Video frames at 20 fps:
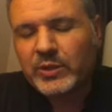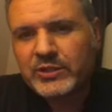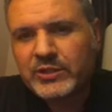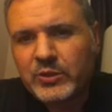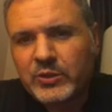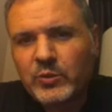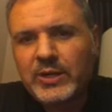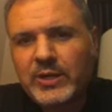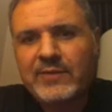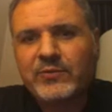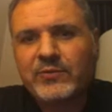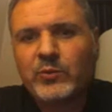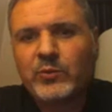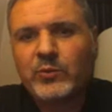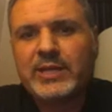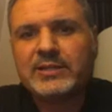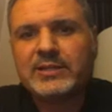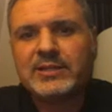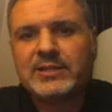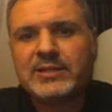within two and a half
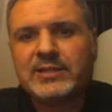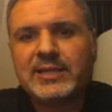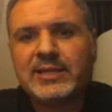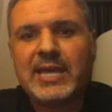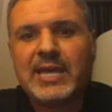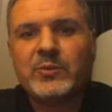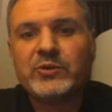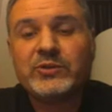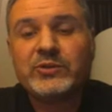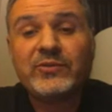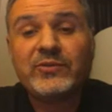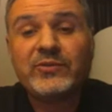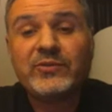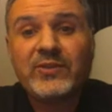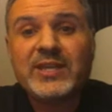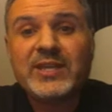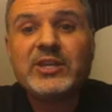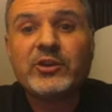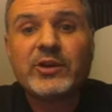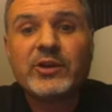weeks, gamers
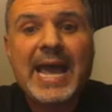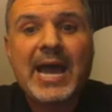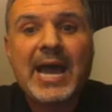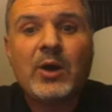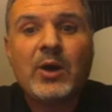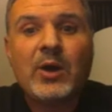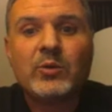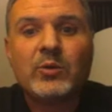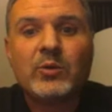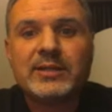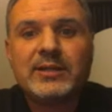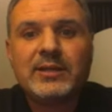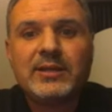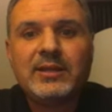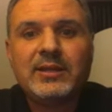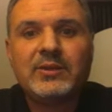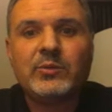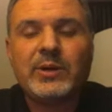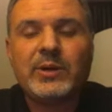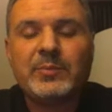figured out
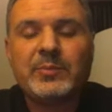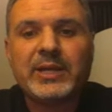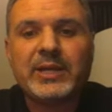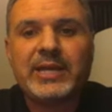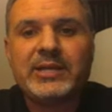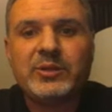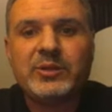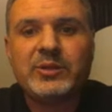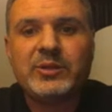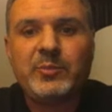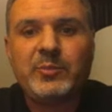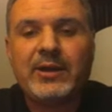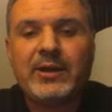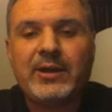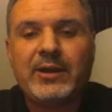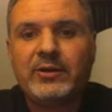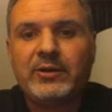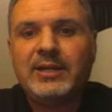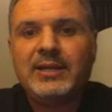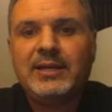the replication
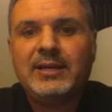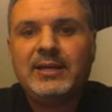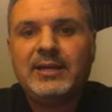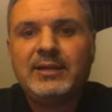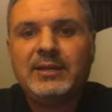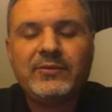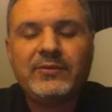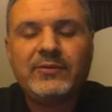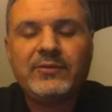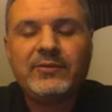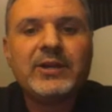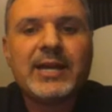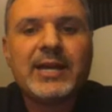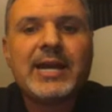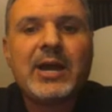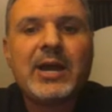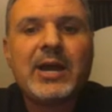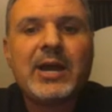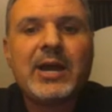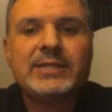pattern. They figured out
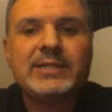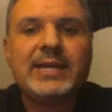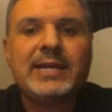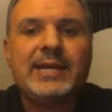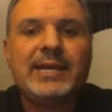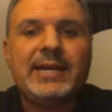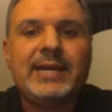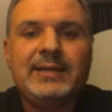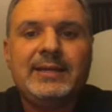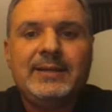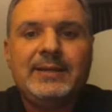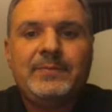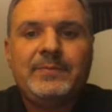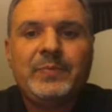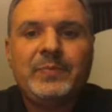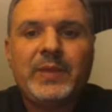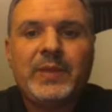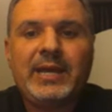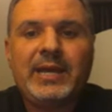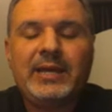how it did it.
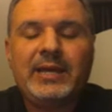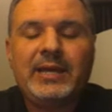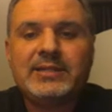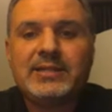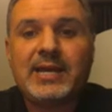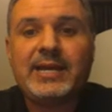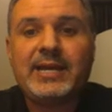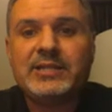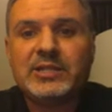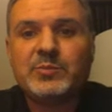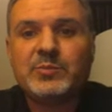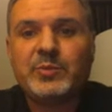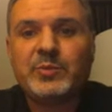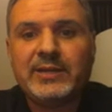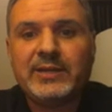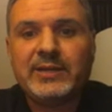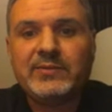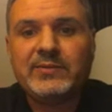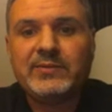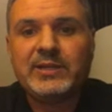And scientists
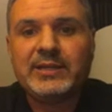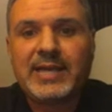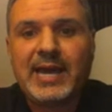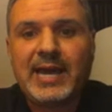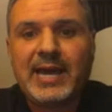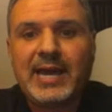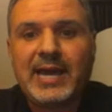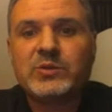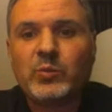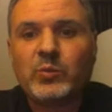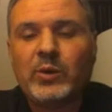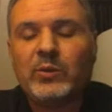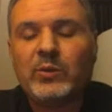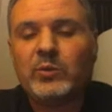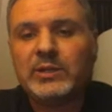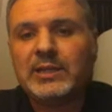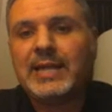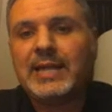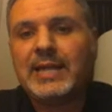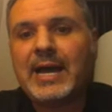believe that that is what
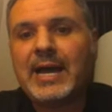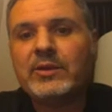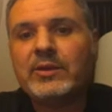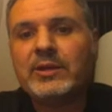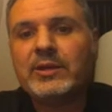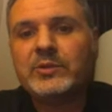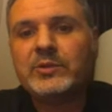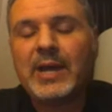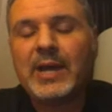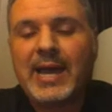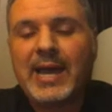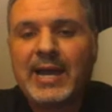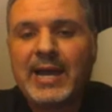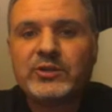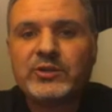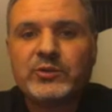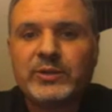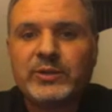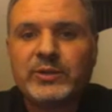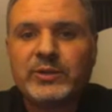will allow them to
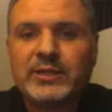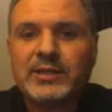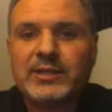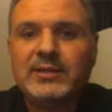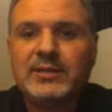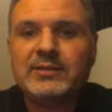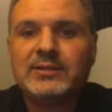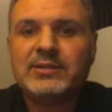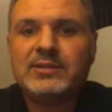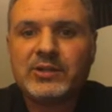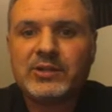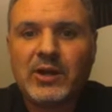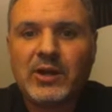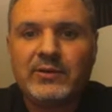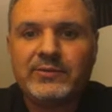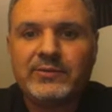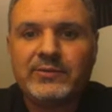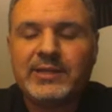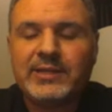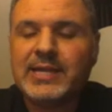actually
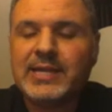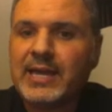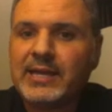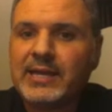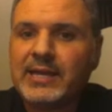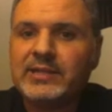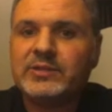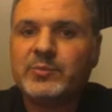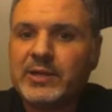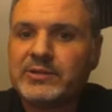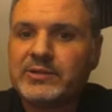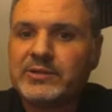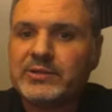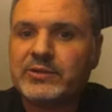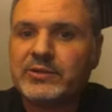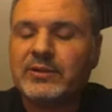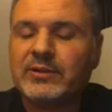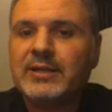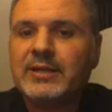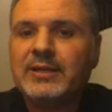solve the AIDS
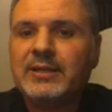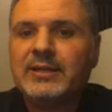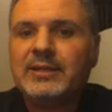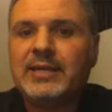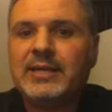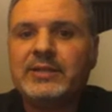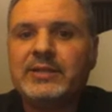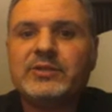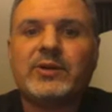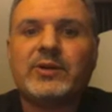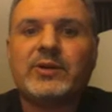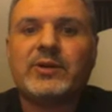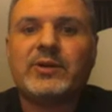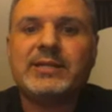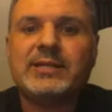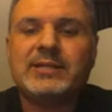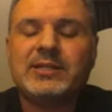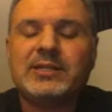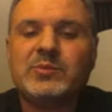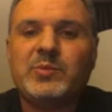puzzle, the AIDS
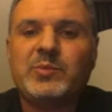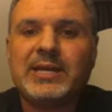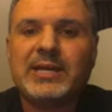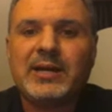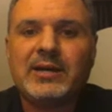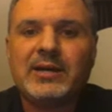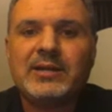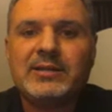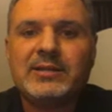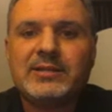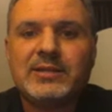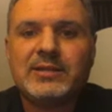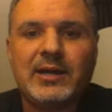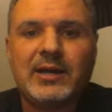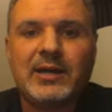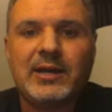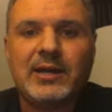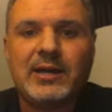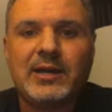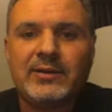crisis, because
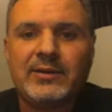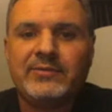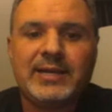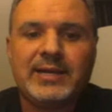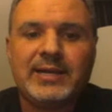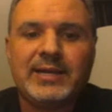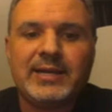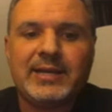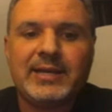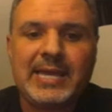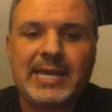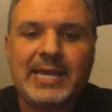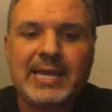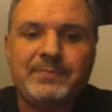of games.